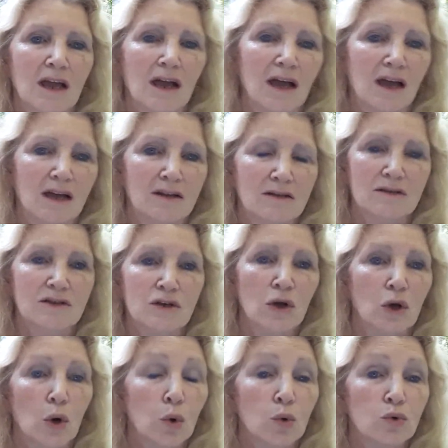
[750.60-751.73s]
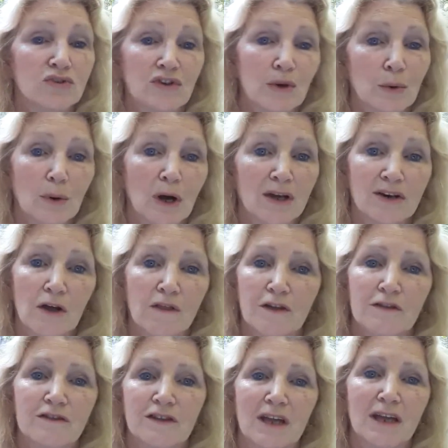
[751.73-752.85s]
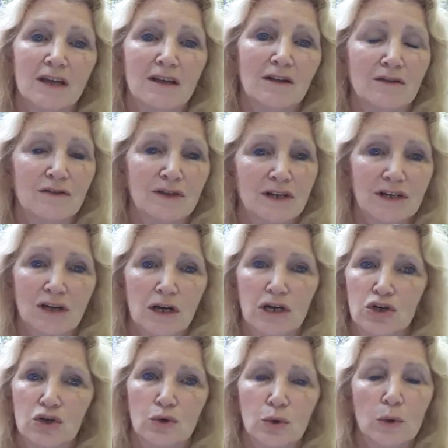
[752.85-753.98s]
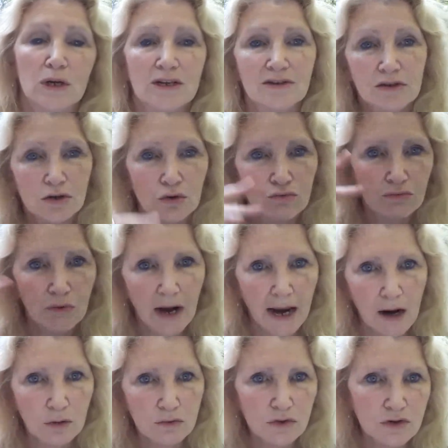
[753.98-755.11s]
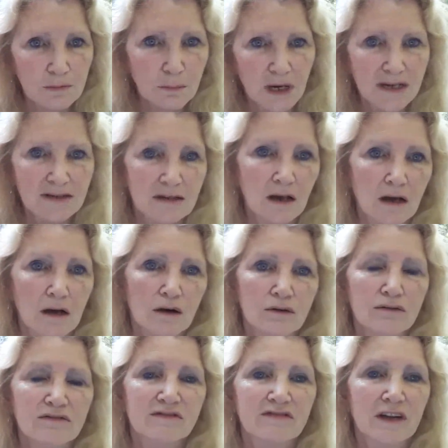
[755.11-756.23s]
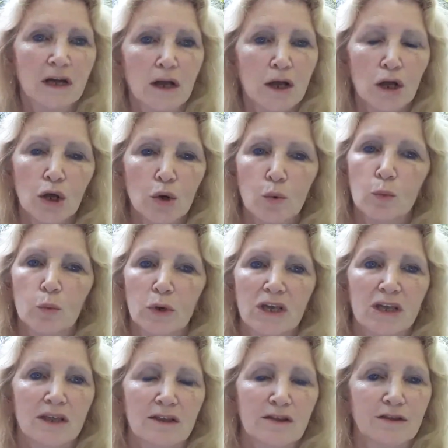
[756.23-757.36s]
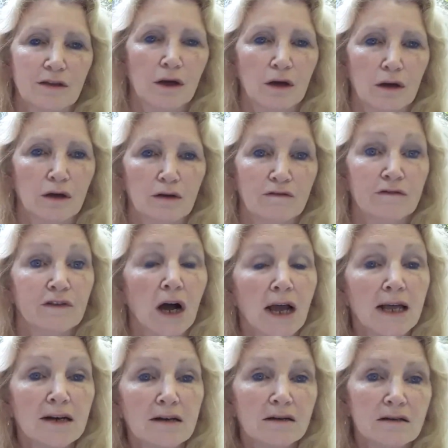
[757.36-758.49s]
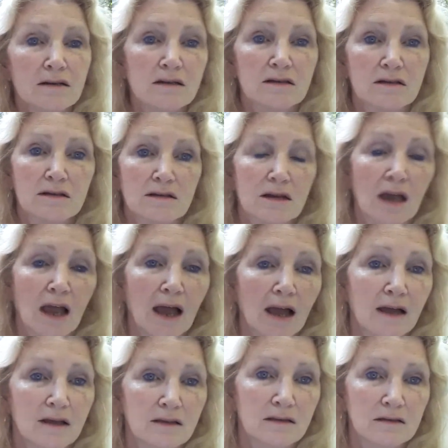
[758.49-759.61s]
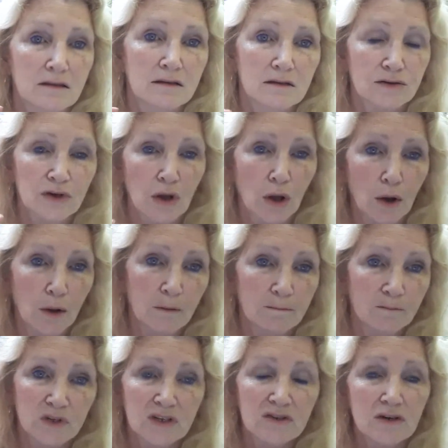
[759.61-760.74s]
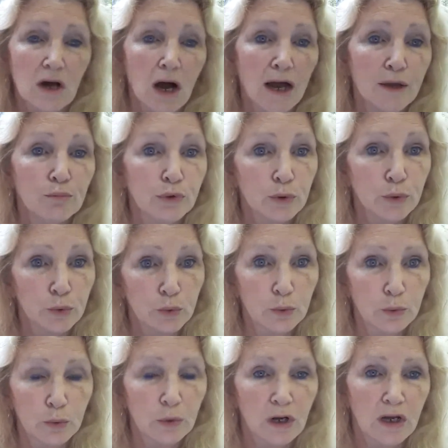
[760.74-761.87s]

And also another thing that I do is surround myself with violet and sky blue,